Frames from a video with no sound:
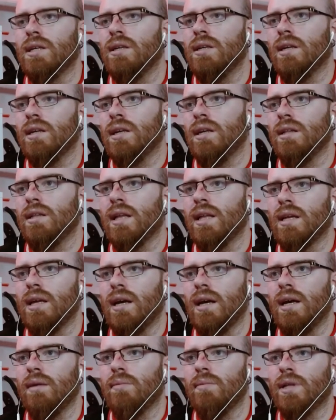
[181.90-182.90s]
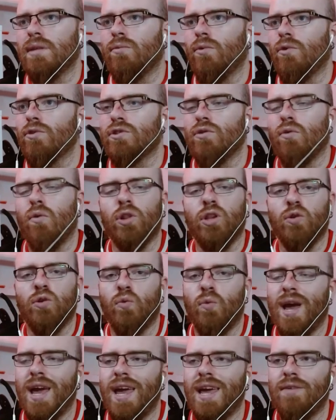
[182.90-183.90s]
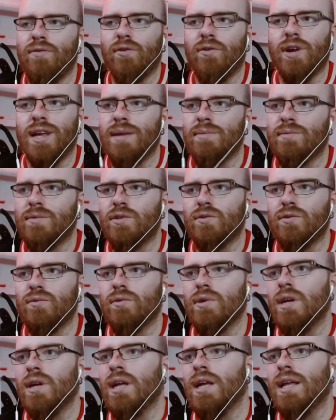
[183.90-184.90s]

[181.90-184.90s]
He killed that guy, but it was the only way for him to